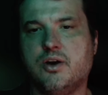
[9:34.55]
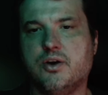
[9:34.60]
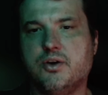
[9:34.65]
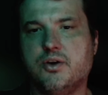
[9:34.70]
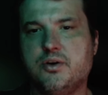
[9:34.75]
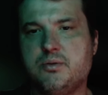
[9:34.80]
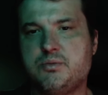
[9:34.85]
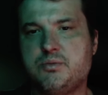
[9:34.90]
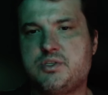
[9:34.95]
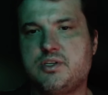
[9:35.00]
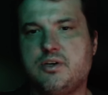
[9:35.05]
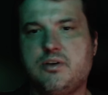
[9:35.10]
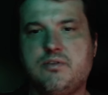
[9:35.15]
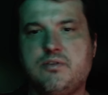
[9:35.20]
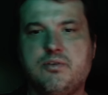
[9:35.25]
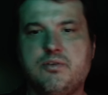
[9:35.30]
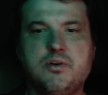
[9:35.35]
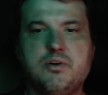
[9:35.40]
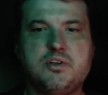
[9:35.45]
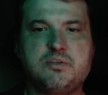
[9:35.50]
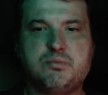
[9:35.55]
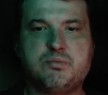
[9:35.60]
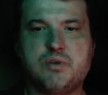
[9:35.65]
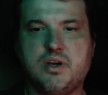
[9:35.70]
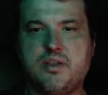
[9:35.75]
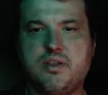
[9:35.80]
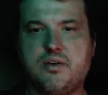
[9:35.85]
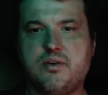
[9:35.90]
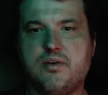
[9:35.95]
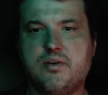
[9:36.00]
himself, hurt his
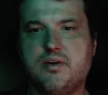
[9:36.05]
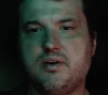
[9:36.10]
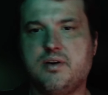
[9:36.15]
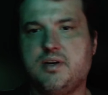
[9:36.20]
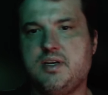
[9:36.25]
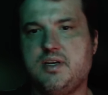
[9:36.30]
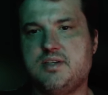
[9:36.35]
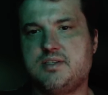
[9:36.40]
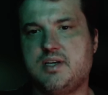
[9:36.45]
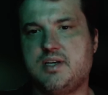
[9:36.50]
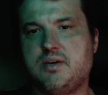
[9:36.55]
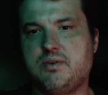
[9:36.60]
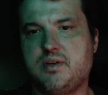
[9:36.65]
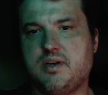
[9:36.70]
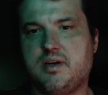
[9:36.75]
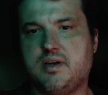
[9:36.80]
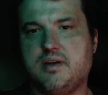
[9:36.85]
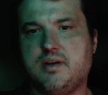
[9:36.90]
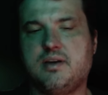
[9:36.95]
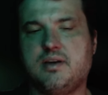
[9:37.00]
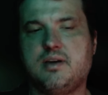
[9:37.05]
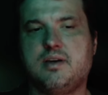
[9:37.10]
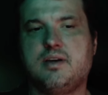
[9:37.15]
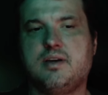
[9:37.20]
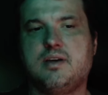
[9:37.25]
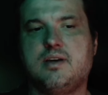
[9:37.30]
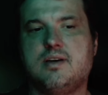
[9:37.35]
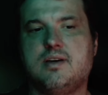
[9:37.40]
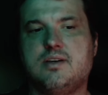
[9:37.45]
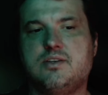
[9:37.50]
brother. He's now dead.
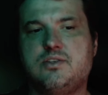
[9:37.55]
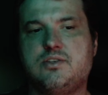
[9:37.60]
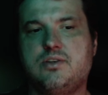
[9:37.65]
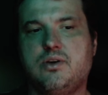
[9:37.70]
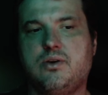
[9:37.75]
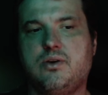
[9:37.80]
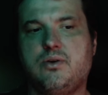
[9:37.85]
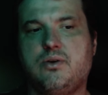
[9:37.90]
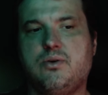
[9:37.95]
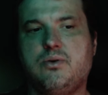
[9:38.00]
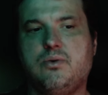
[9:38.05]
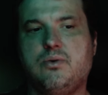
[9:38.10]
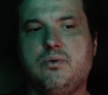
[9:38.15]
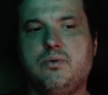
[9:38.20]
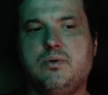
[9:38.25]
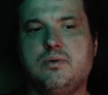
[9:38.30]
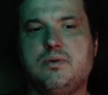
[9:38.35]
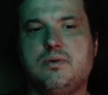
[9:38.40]
So